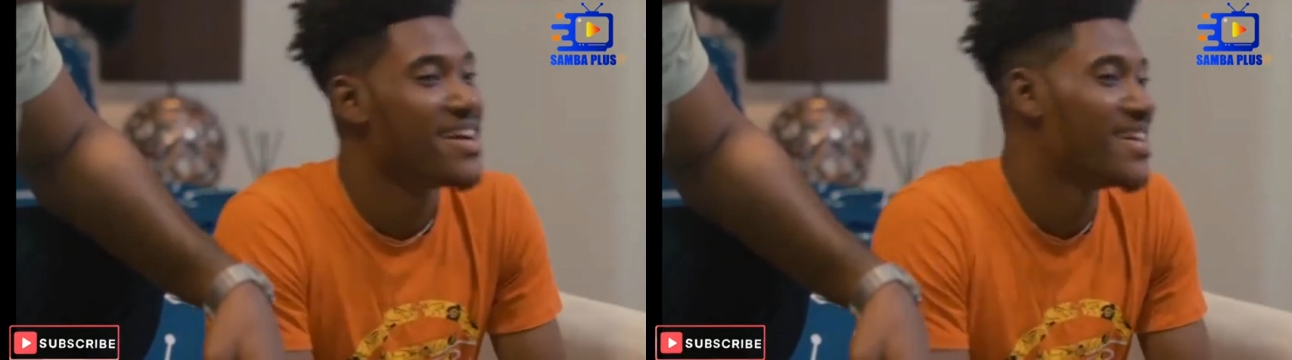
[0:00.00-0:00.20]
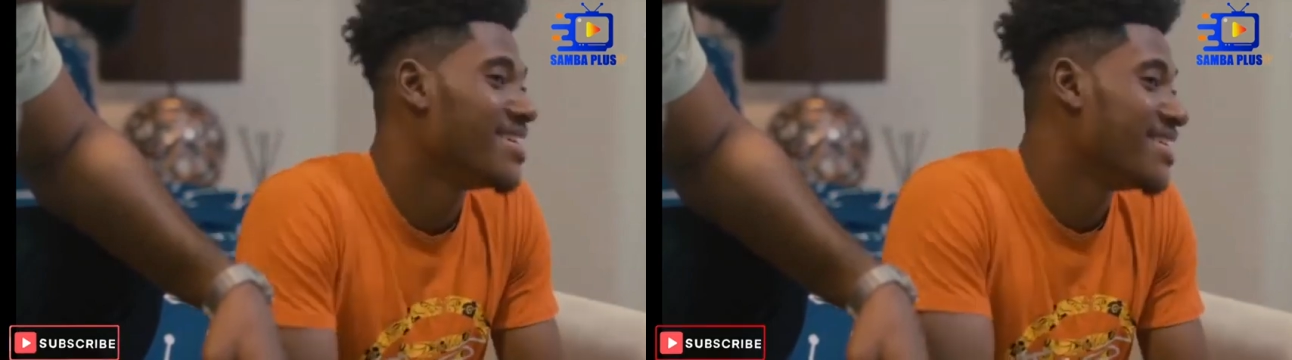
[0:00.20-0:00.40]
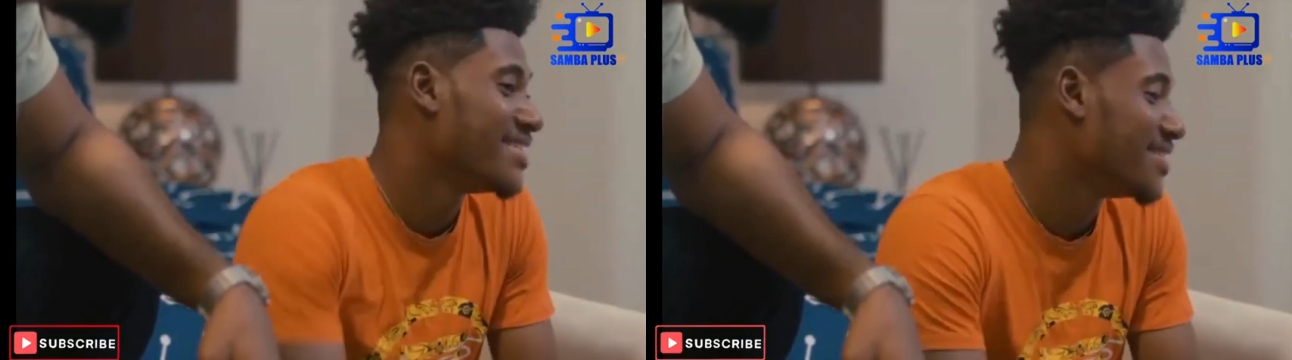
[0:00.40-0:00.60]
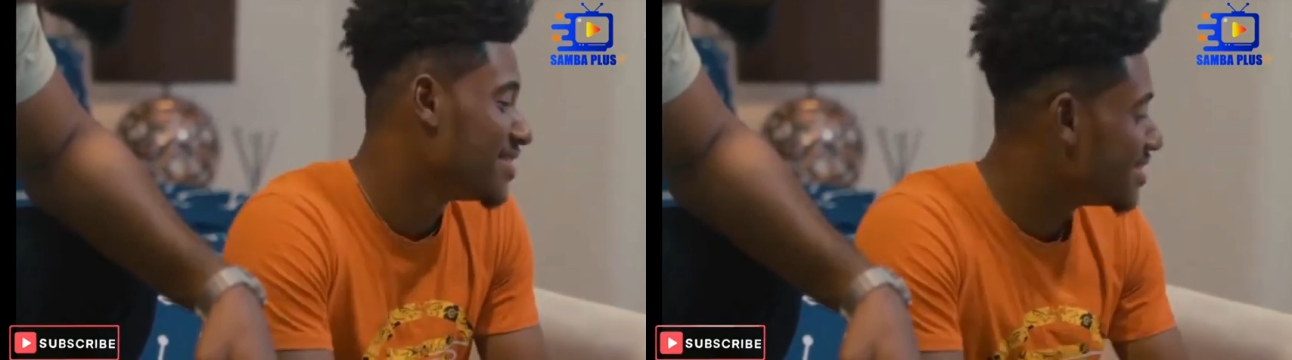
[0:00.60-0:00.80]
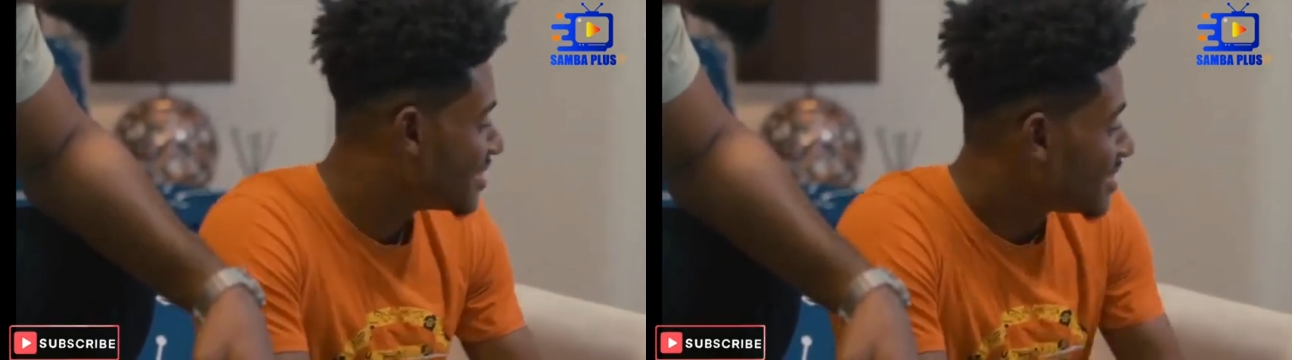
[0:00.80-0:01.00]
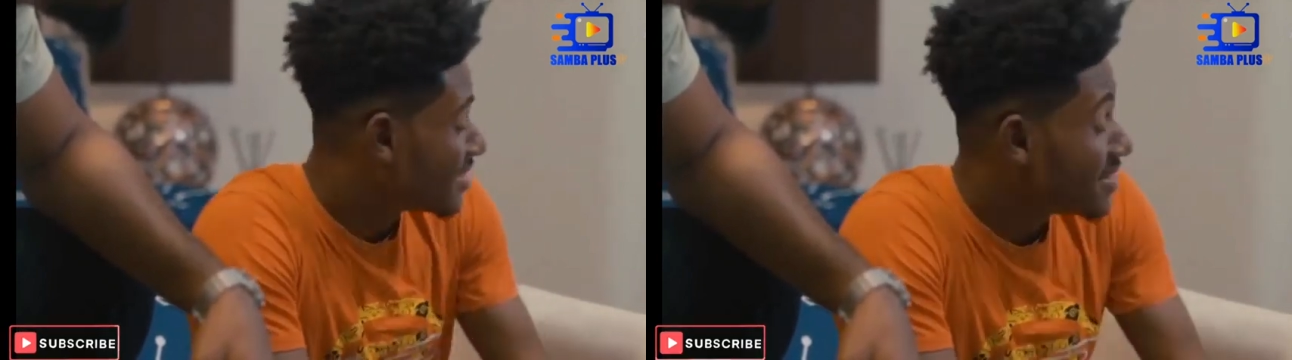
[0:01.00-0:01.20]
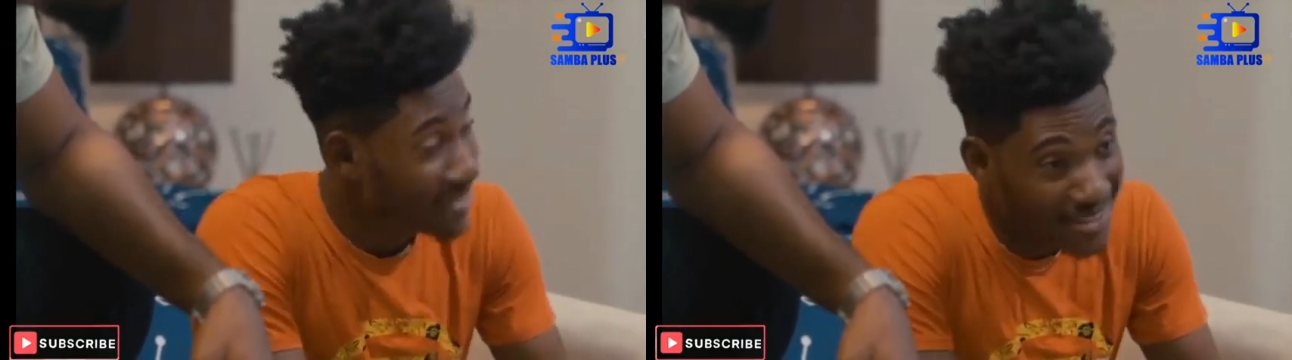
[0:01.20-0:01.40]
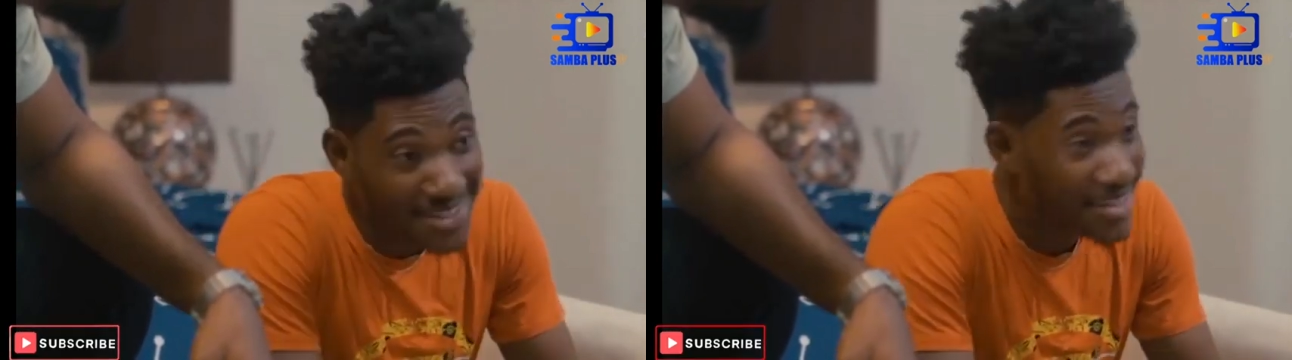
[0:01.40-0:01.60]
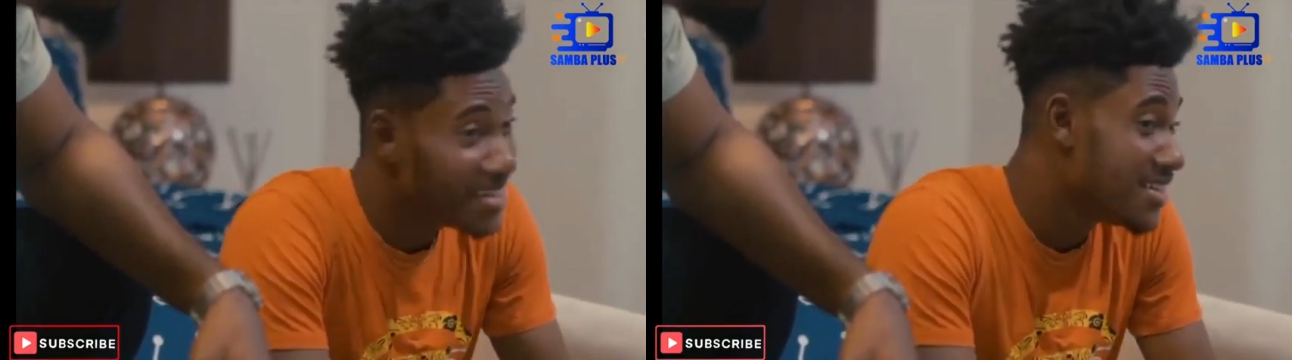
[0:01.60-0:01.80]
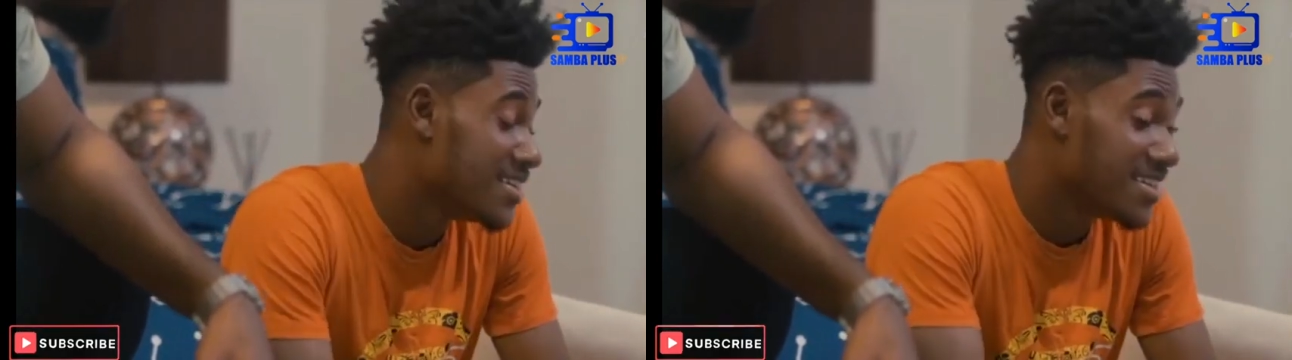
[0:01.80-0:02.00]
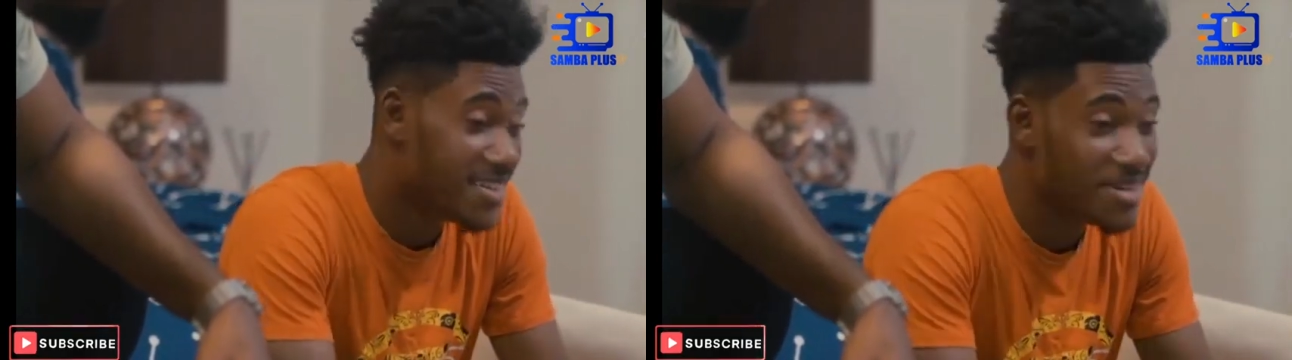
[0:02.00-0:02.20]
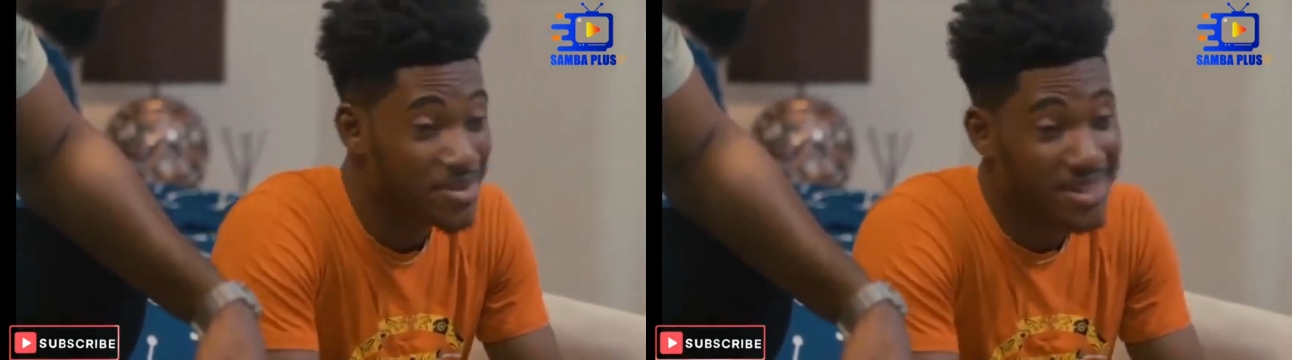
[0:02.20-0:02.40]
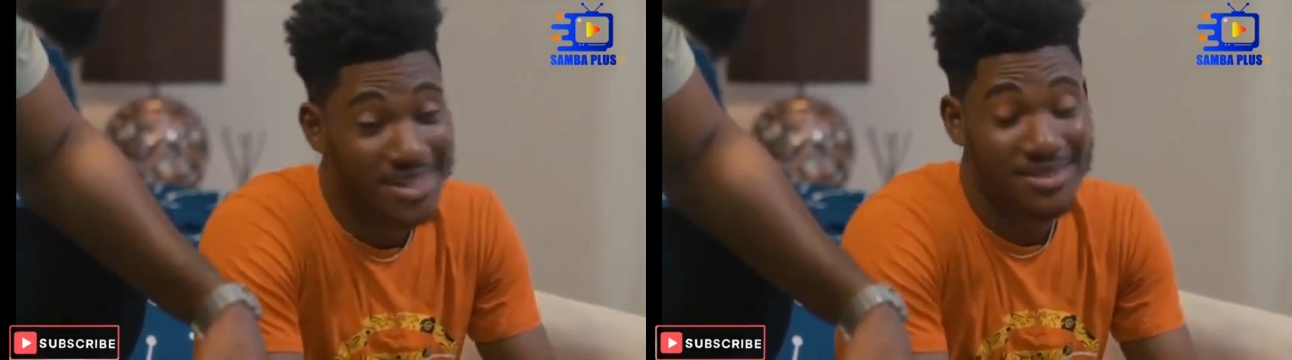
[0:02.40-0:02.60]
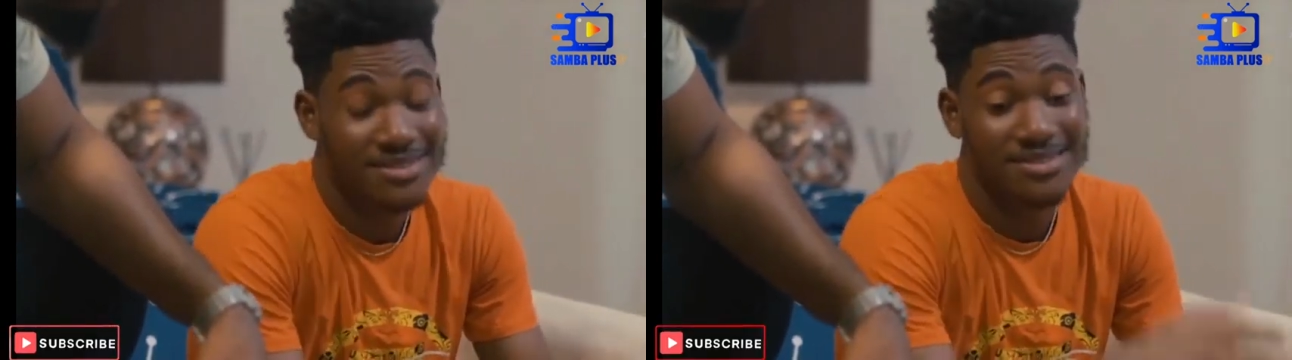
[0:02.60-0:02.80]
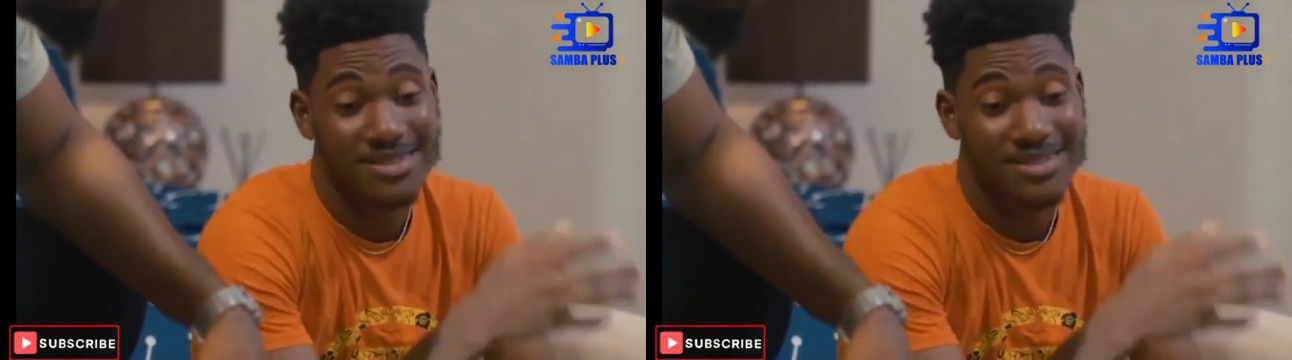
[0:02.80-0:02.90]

close. Uh, yeah, yeah, yeah, we are.